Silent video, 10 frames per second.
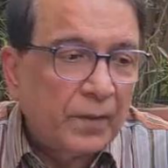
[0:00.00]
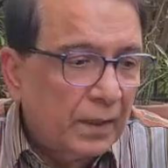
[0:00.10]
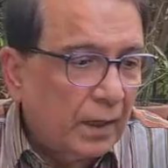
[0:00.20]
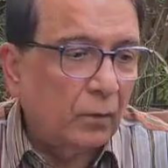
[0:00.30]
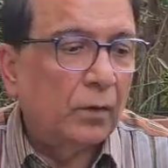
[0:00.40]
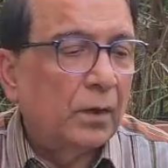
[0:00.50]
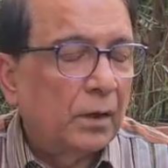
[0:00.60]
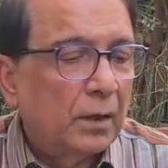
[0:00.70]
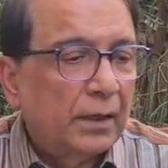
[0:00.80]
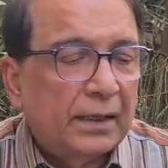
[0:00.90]
Now,
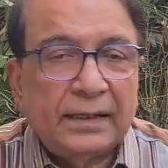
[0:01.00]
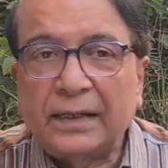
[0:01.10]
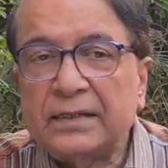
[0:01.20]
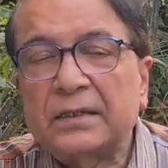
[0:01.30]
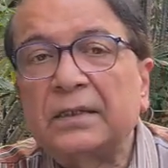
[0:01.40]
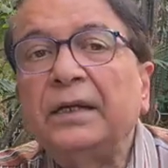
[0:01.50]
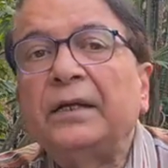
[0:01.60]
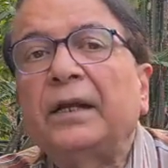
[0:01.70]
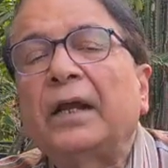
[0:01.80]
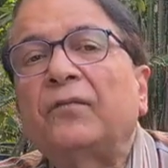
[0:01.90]
there is a
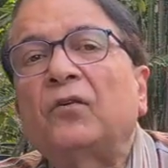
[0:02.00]
senior Air